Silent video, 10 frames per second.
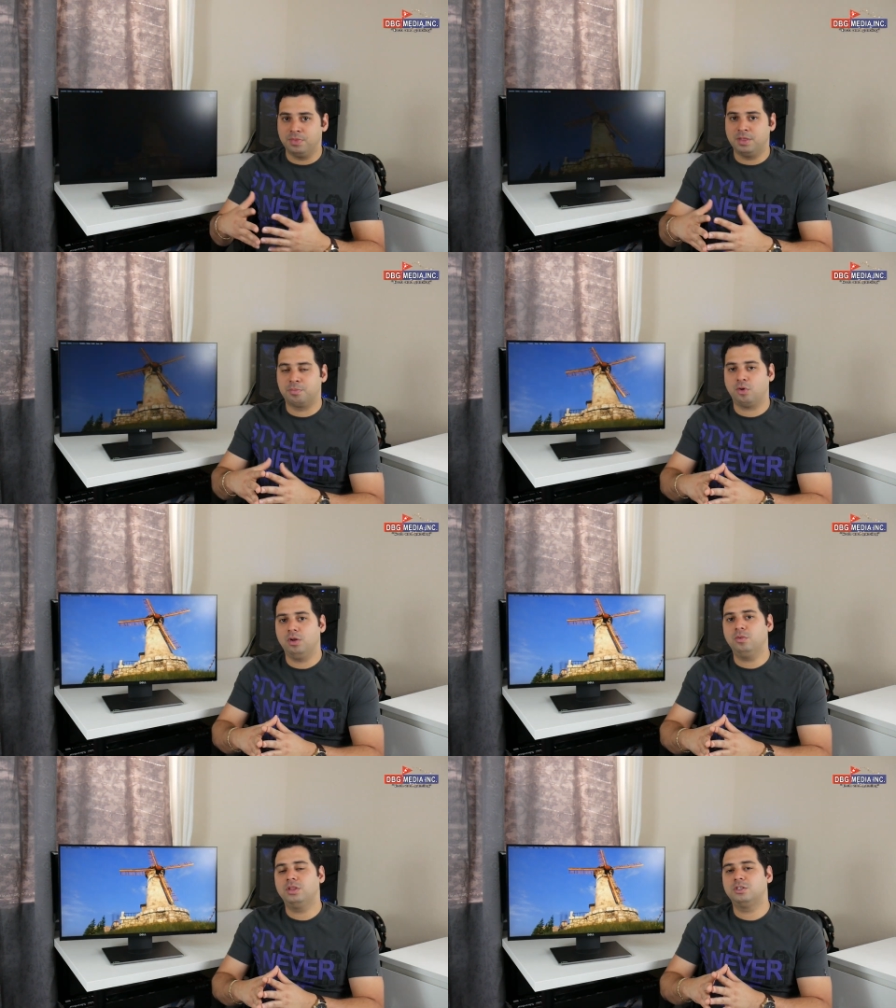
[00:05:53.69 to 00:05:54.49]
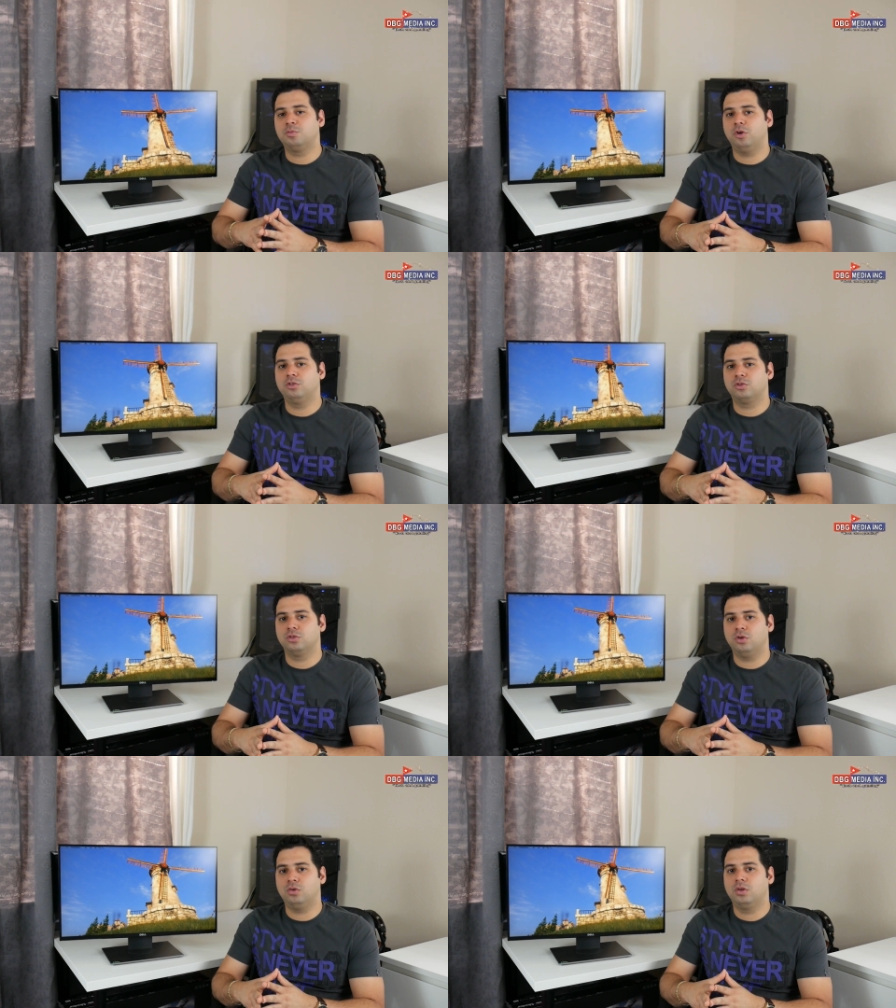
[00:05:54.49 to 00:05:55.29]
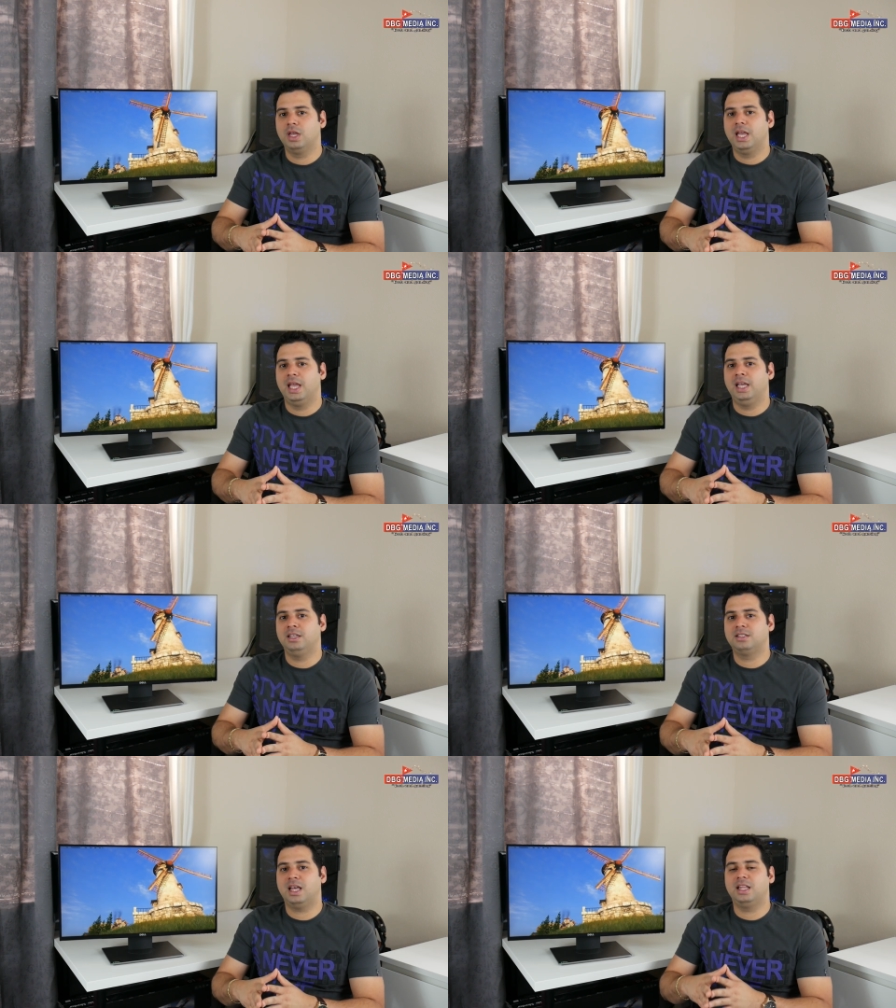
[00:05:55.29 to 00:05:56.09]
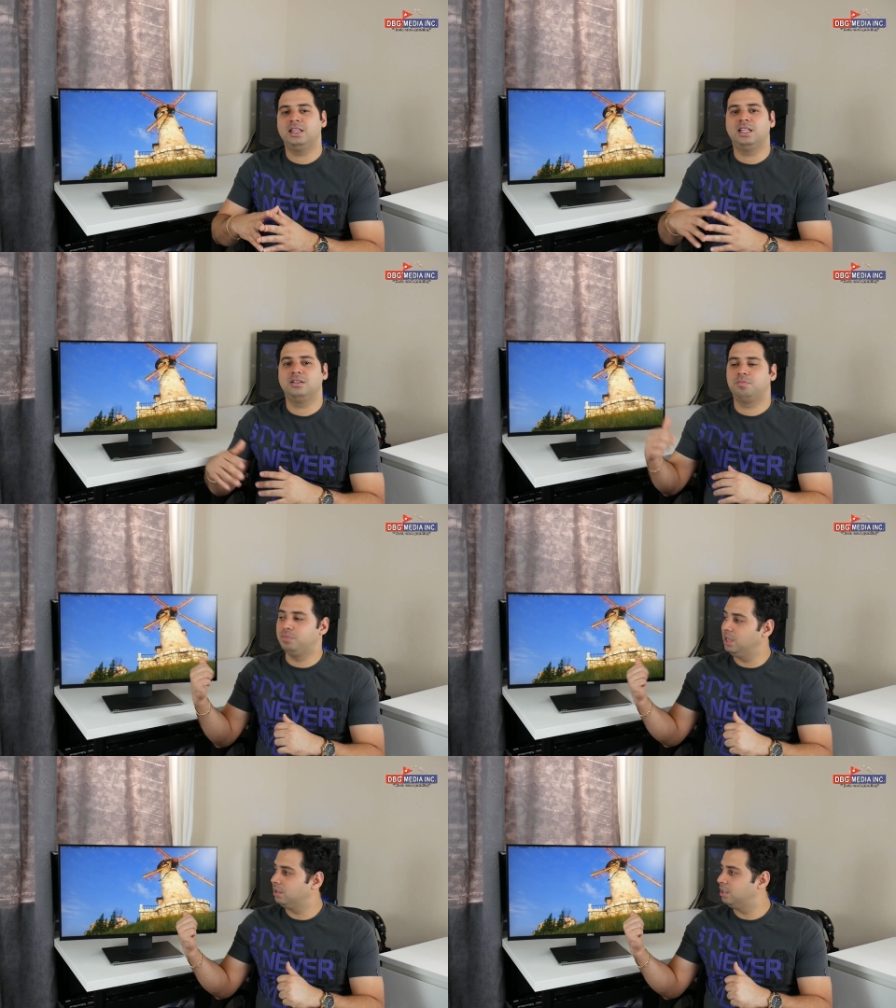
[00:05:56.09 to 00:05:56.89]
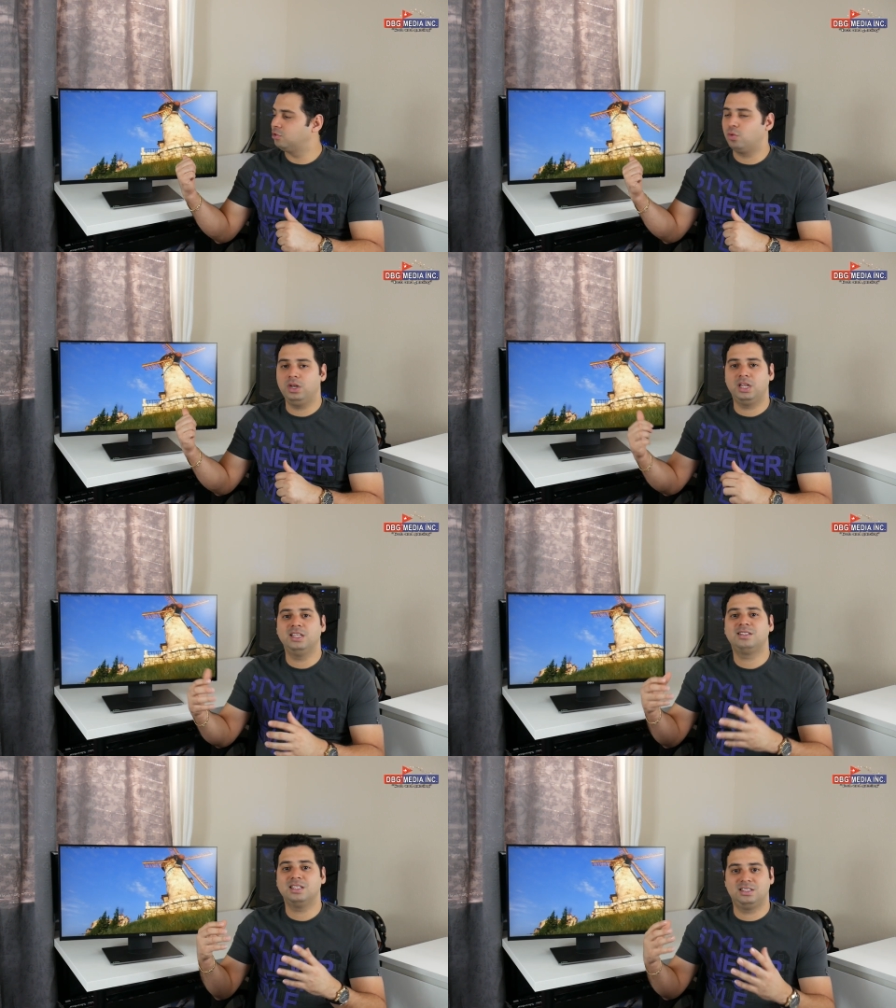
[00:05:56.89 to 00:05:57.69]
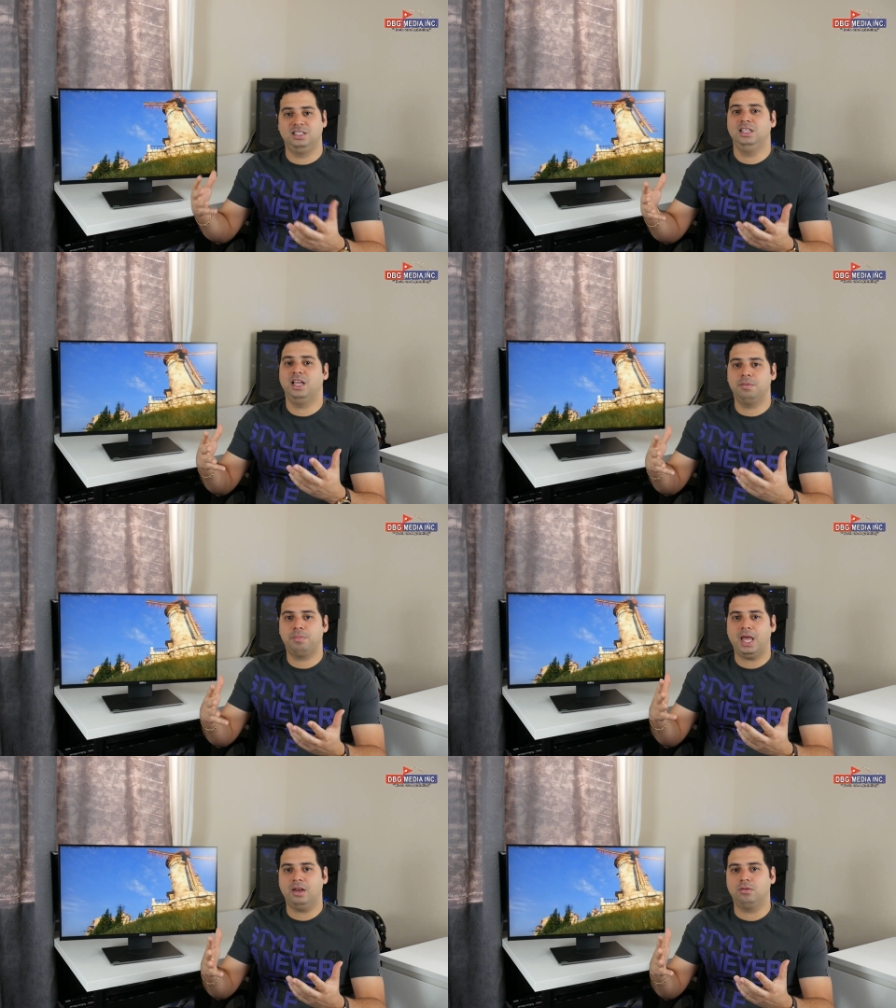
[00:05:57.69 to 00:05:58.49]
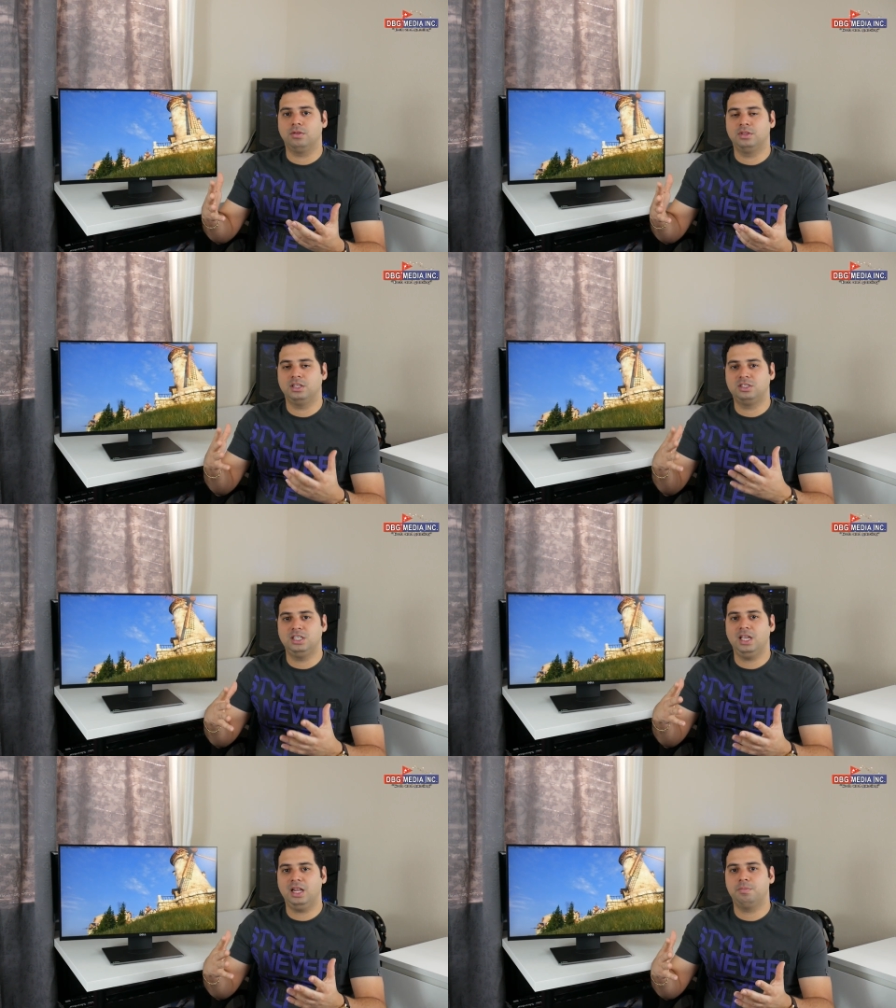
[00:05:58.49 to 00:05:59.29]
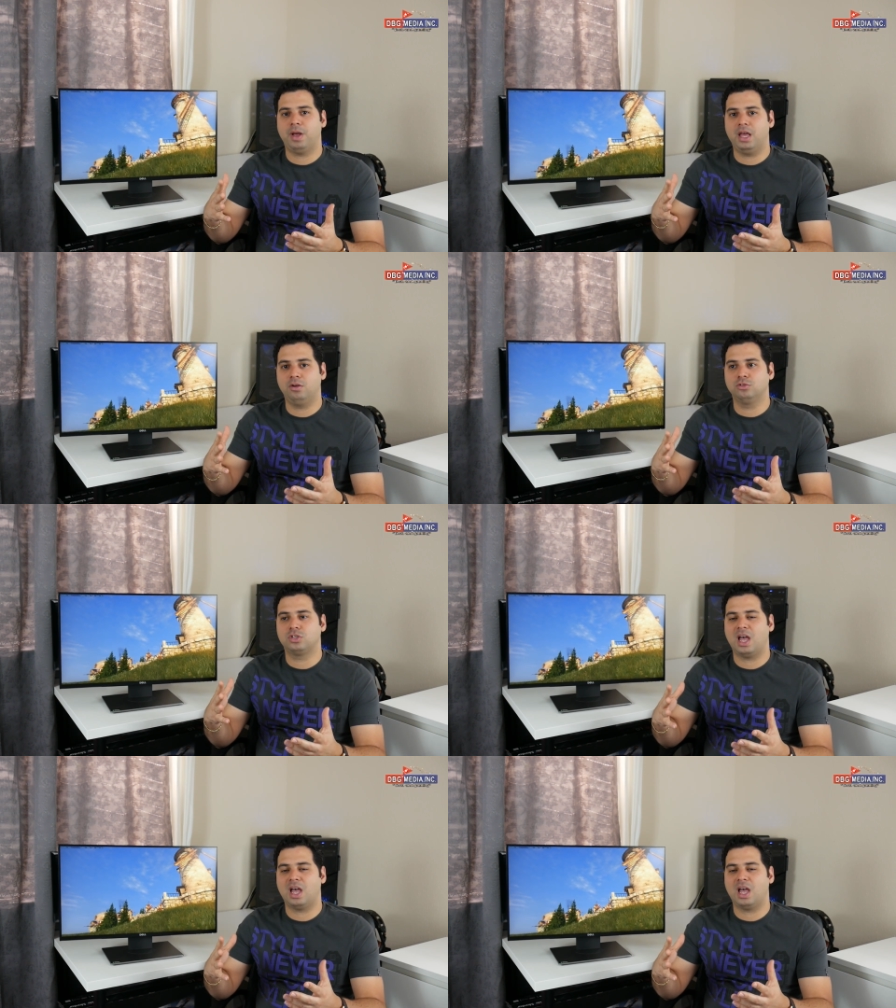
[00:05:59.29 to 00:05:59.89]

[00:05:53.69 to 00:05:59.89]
The problem with this monitor though is that the screen is a TN panel. The TN panels